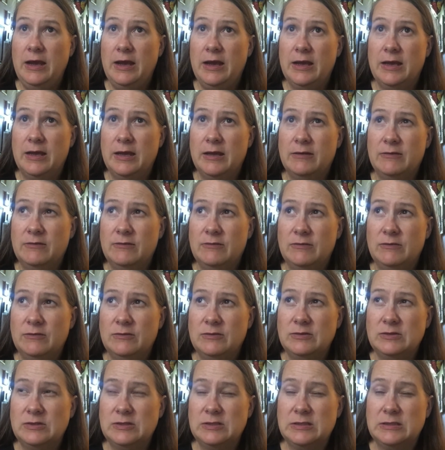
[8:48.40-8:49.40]

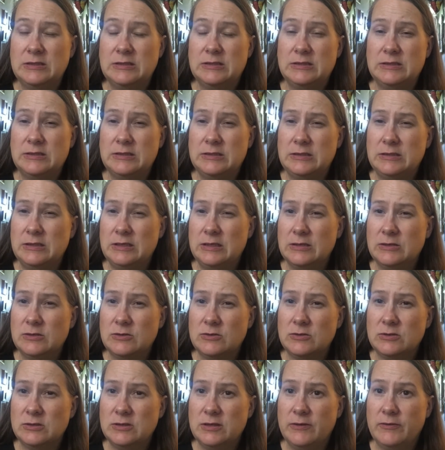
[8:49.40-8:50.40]
and
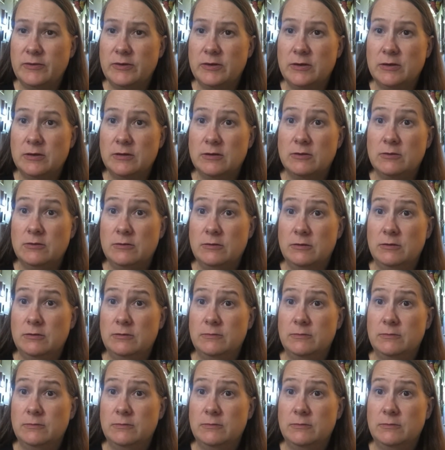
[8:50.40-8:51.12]
6 or 7